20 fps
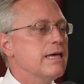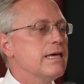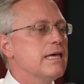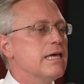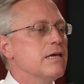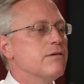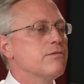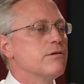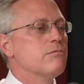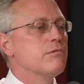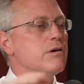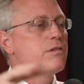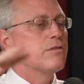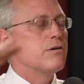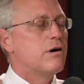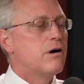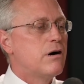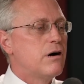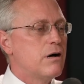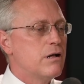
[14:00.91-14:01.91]
even with
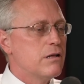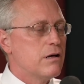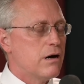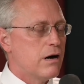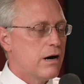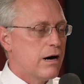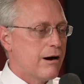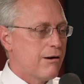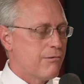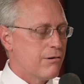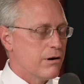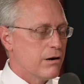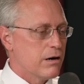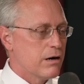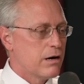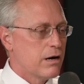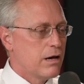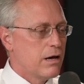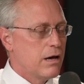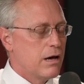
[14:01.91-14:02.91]
all our,